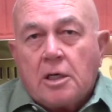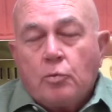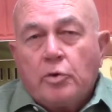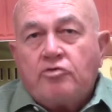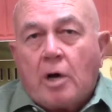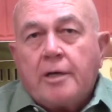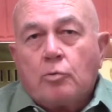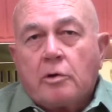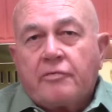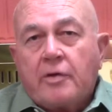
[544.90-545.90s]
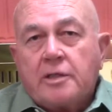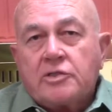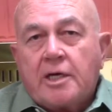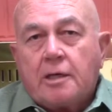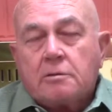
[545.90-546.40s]
We try to work
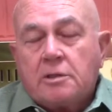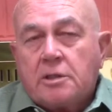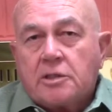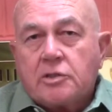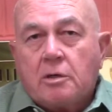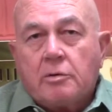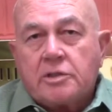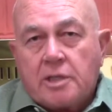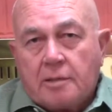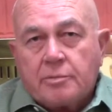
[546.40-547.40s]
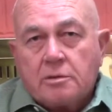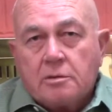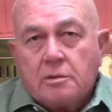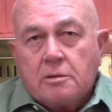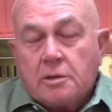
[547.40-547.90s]
things out. It doesn't always happen.
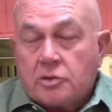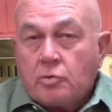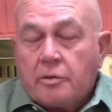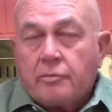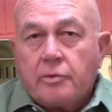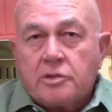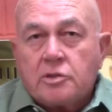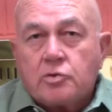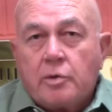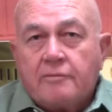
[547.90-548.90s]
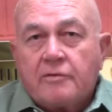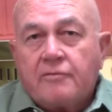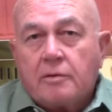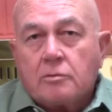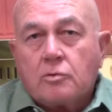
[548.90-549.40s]
That's one of the reasons we have a
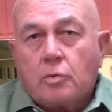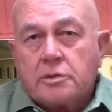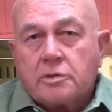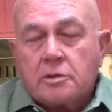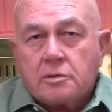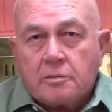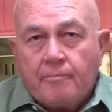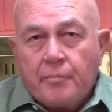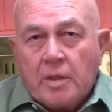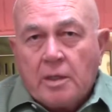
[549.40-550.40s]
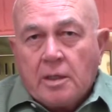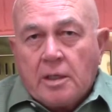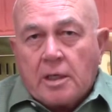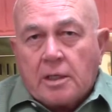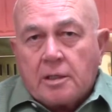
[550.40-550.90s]
federal court system.
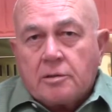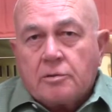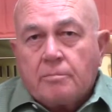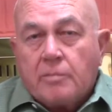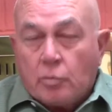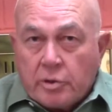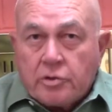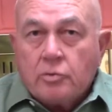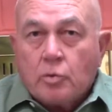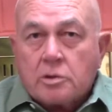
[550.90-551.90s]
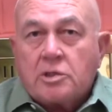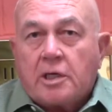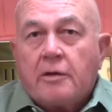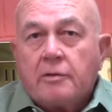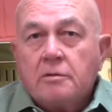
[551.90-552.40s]
But we do work
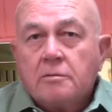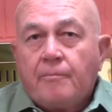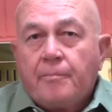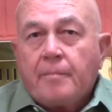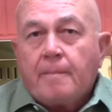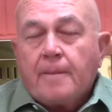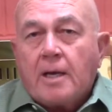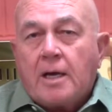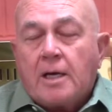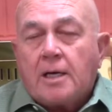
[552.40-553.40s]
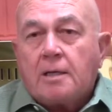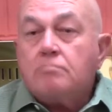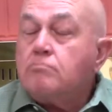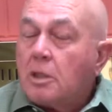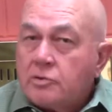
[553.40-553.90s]
together
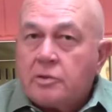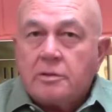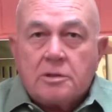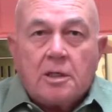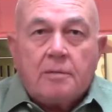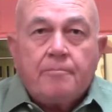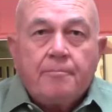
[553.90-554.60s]
most of the time.